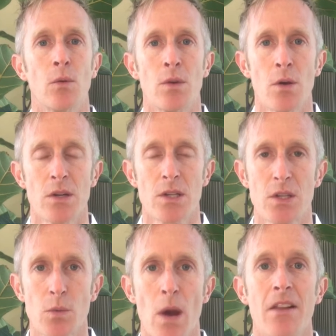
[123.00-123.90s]
You'll notice
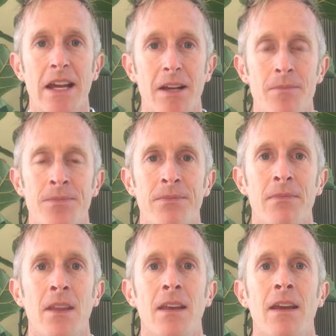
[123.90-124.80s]
swelling.
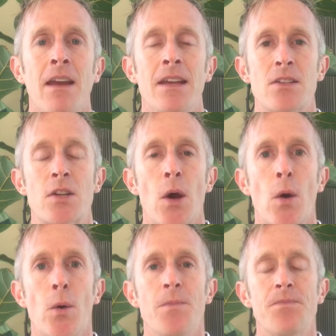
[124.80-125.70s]

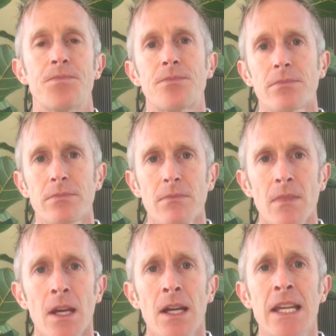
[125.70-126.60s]
So,
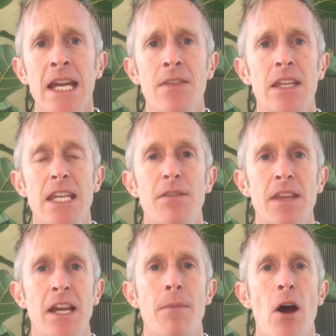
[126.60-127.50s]
again, the key
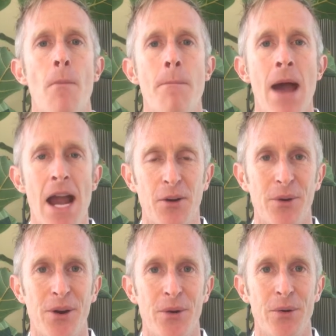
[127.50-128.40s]
thing about
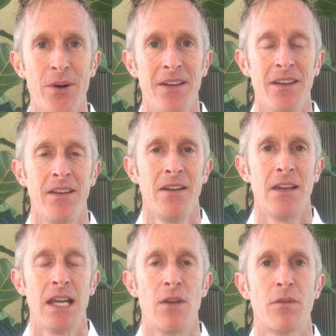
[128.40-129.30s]
macro
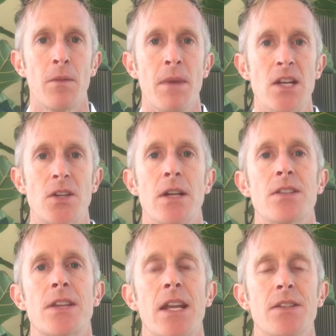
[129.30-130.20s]
inflammation
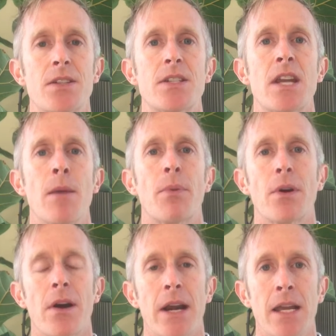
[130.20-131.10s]
is that it's
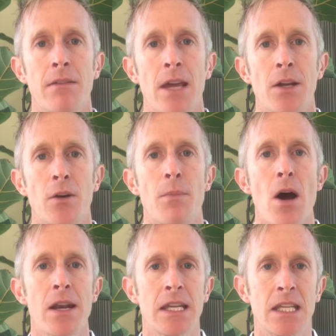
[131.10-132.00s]
temporary, that your
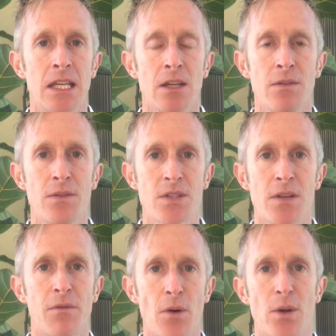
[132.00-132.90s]
body gives
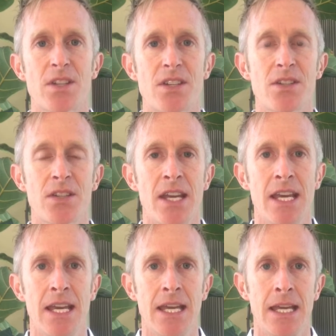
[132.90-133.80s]
and focuses
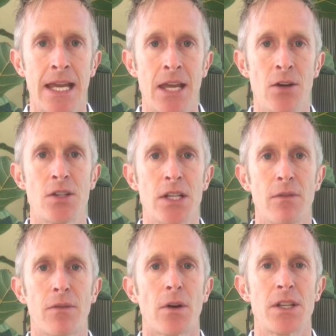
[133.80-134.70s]

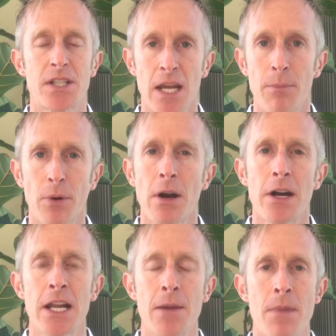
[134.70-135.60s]
energy for a
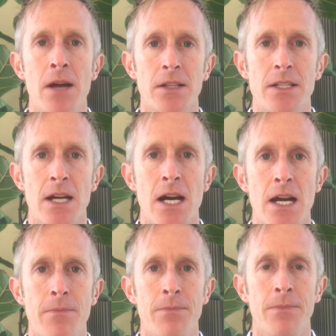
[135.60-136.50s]
temporary amount of
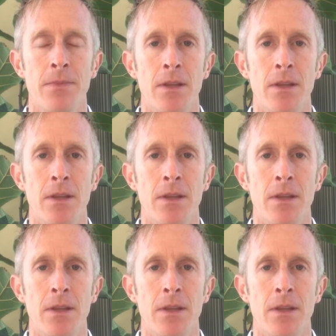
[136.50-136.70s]
time.